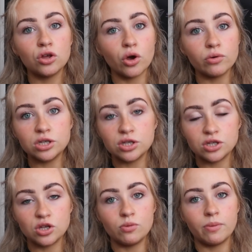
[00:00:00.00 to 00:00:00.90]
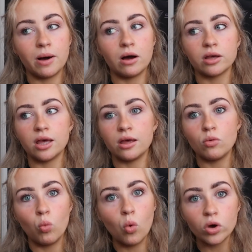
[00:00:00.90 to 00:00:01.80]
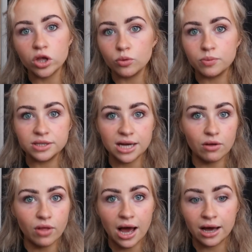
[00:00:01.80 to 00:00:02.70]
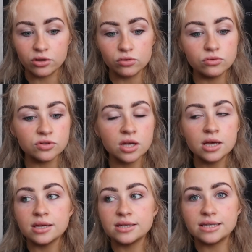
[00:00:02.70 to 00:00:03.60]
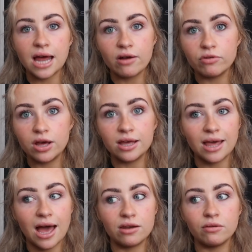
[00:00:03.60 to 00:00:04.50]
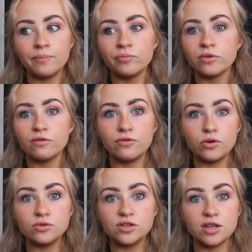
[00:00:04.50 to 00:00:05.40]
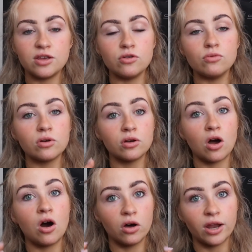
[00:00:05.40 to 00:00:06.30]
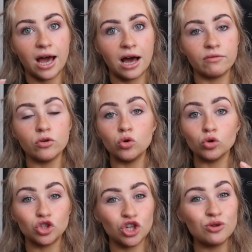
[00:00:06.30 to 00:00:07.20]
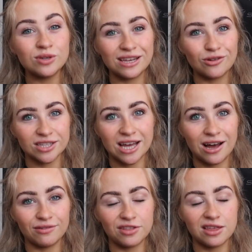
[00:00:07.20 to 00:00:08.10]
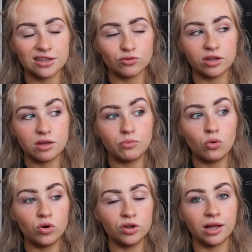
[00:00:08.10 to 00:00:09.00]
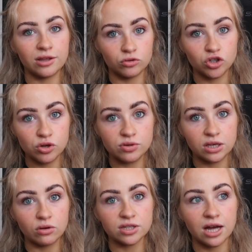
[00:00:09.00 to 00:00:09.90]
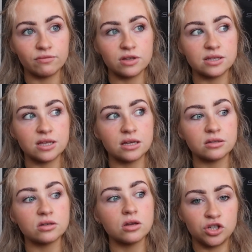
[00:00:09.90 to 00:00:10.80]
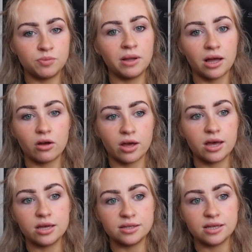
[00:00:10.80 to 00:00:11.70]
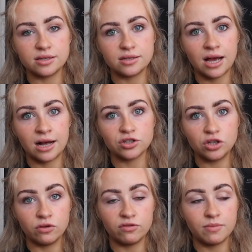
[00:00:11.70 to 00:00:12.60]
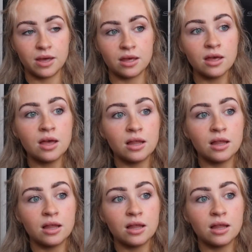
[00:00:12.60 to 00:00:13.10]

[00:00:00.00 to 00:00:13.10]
going to the supermarket, walking up and down the aisles, staring at, again, foods that you can't have, or you're choosing not to have. I think that's really important, like you're choosing not to have these things, and just be like, okay, is this actually good for me?